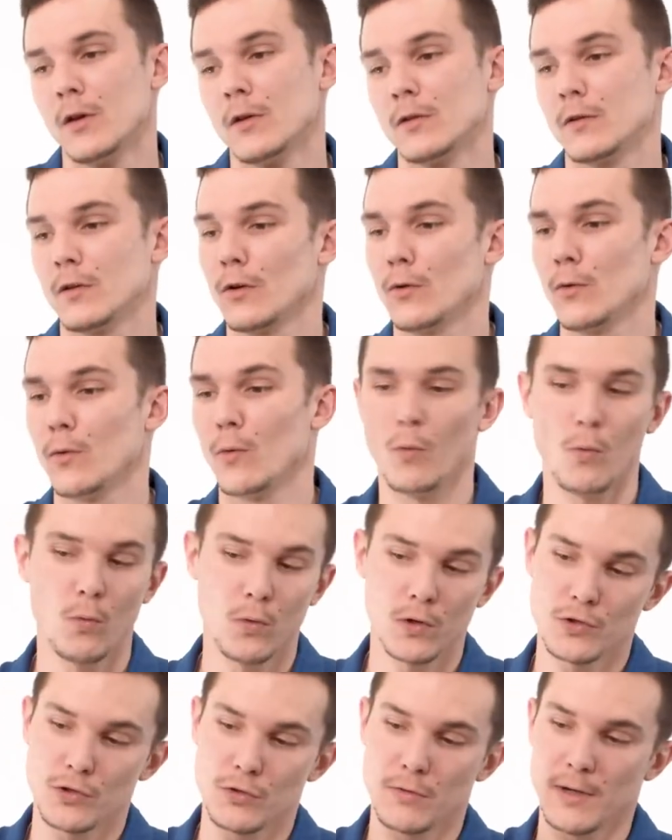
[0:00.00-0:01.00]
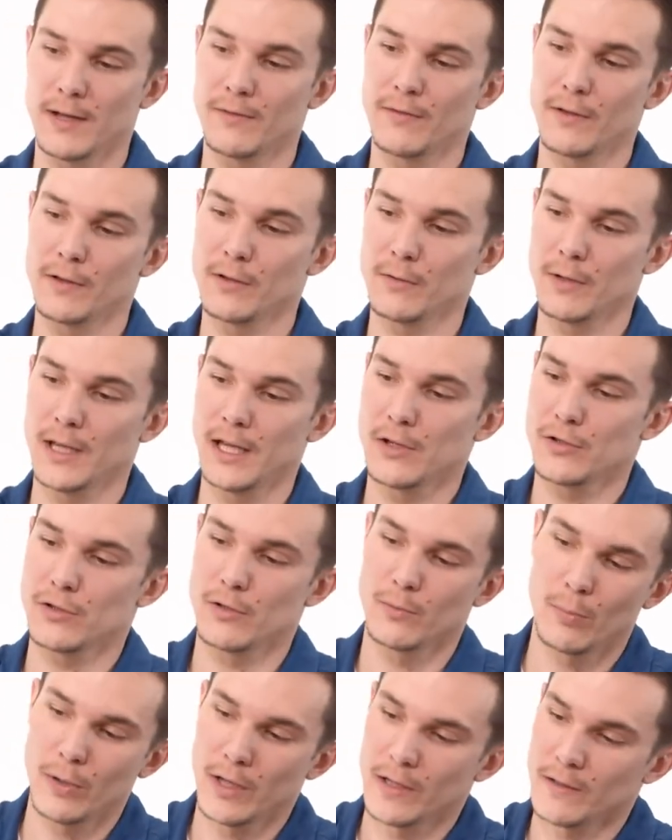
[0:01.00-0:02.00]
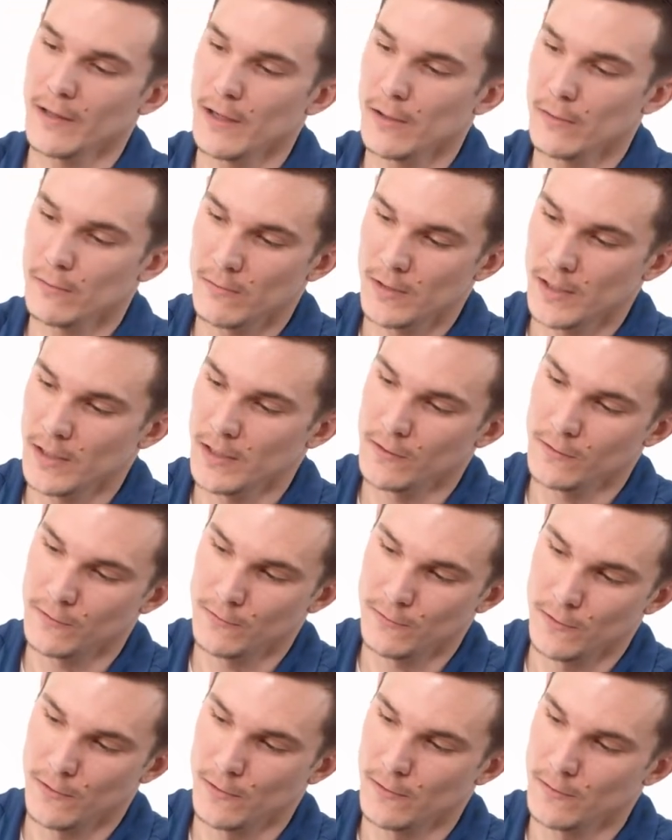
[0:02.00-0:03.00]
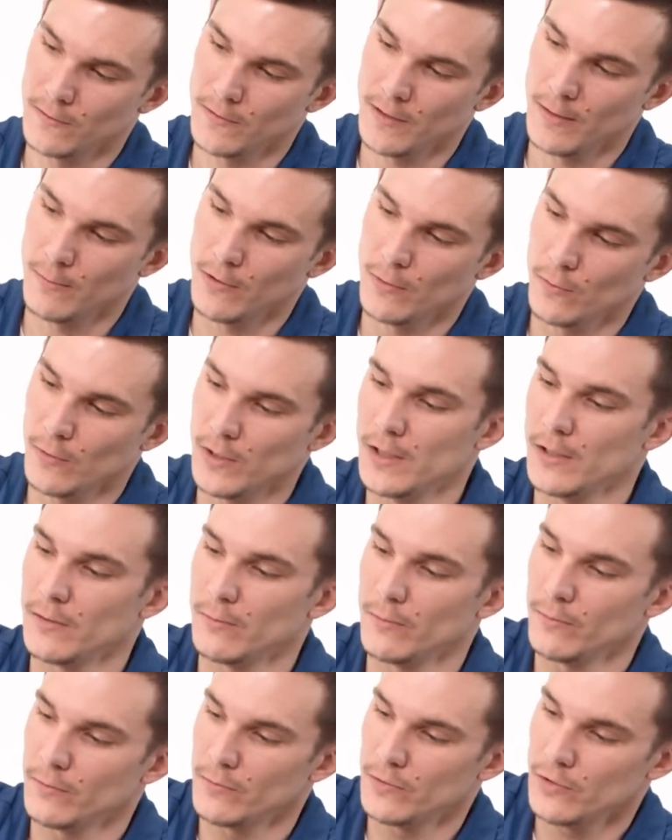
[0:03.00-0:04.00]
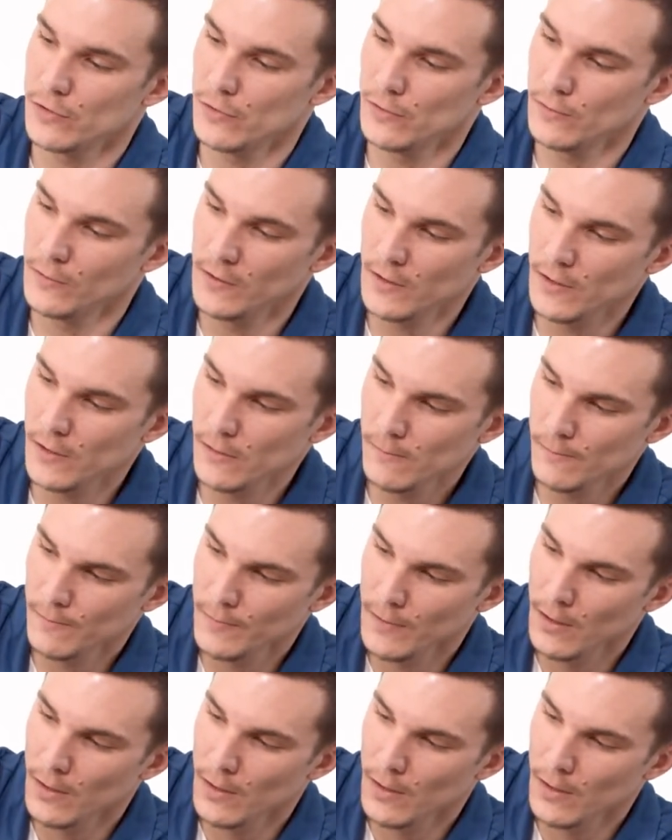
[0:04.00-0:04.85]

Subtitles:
So once you have the location picked out, I guess for demo we can choose here.